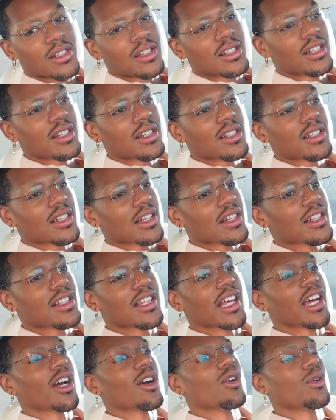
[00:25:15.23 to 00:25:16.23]
to see the
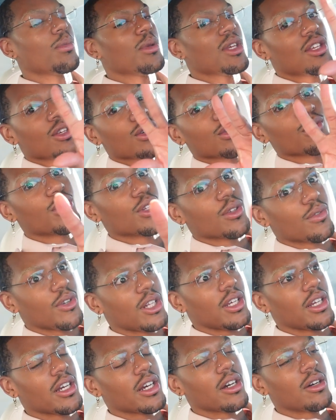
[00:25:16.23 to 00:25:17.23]
sunset. It would be cute for the
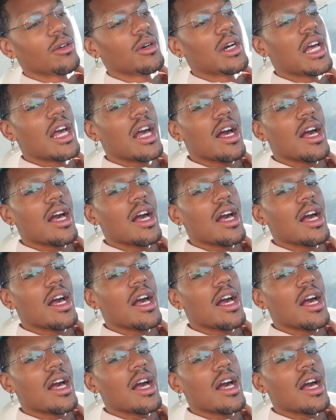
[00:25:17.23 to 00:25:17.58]
video.